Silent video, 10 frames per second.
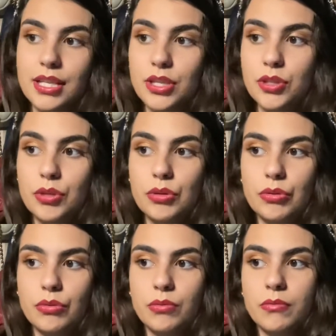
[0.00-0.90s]

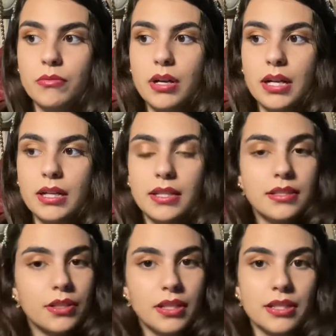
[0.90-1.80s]
You as
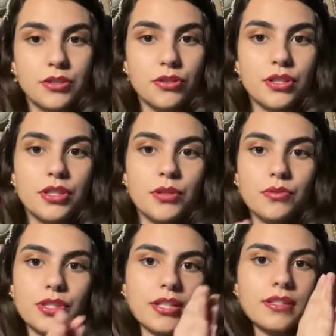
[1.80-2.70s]
a UK student, you
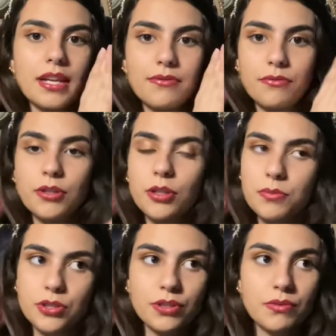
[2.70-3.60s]
just have one
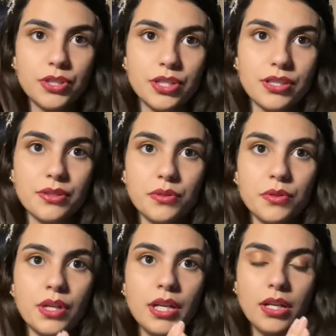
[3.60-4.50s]
option, which is to
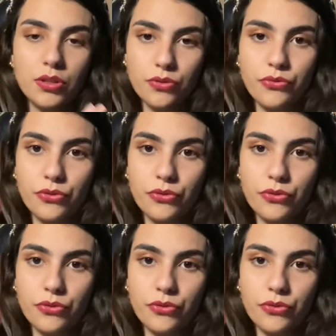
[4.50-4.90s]
go through